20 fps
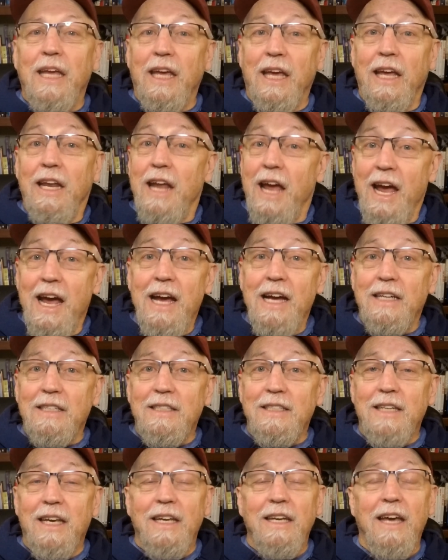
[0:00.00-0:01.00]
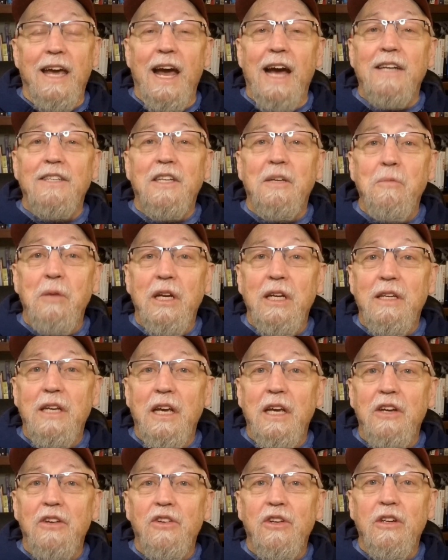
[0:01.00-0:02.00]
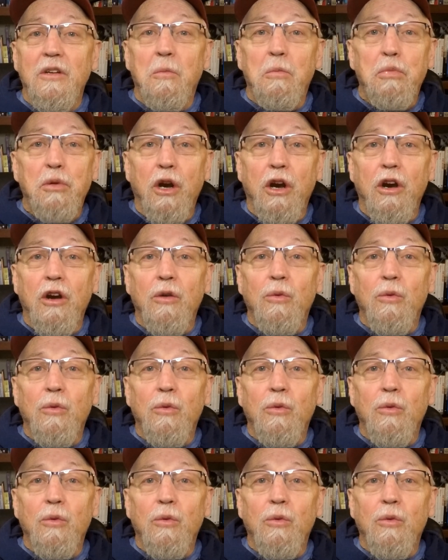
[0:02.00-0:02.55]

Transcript: And ask in meditation and prayer,